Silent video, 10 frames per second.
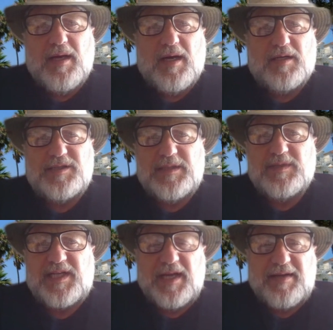She
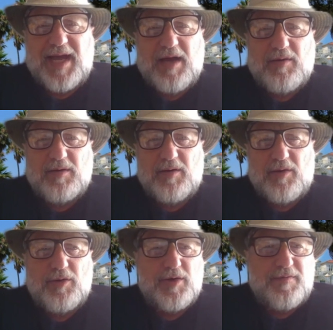was kicked out,
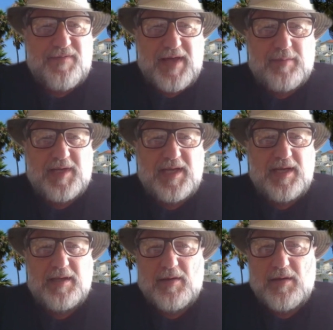her and her
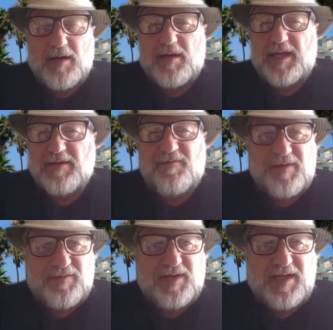family, in the
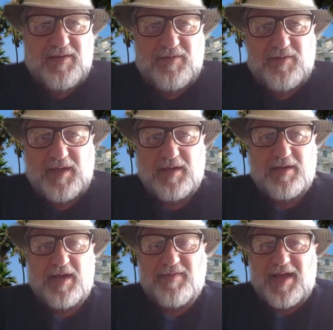50s.
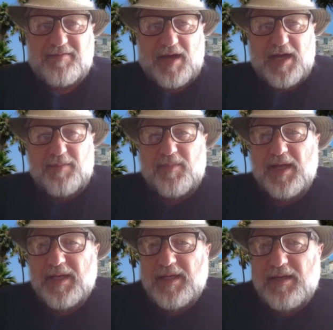At that time,
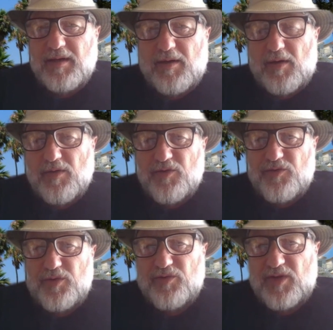all the
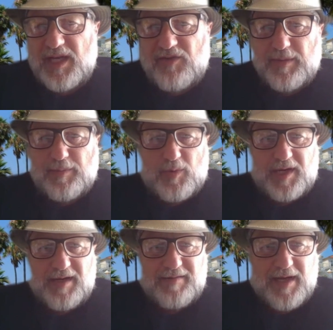Jews in Egypt were
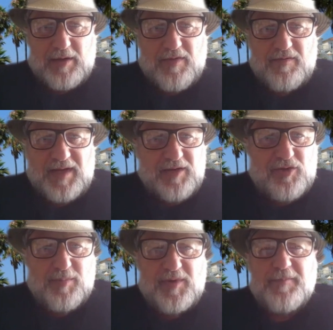kicked out of
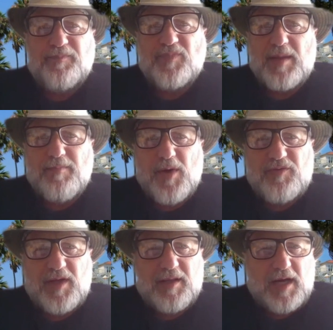Egypt.
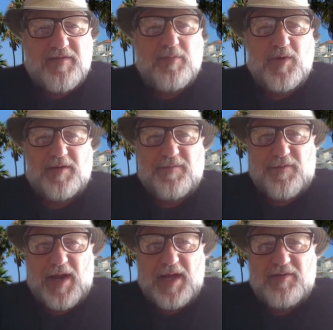A lot of them went to
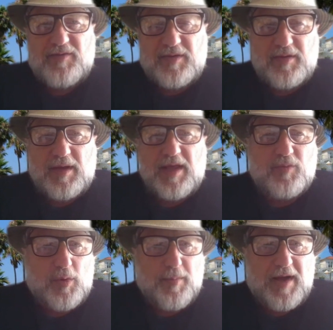France.
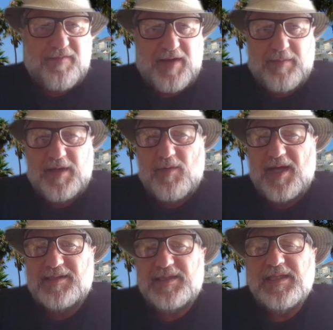That's where my family went.